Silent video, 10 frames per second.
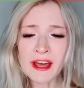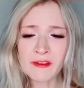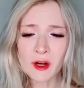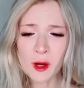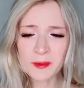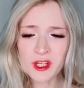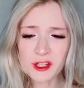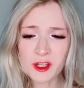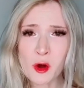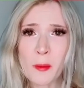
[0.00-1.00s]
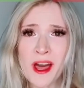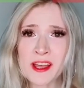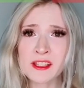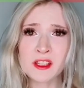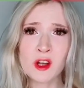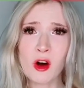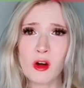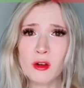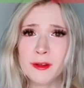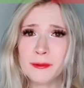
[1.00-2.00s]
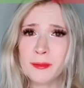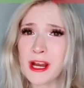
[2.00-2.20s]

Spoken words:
I have an option to go back as a doll,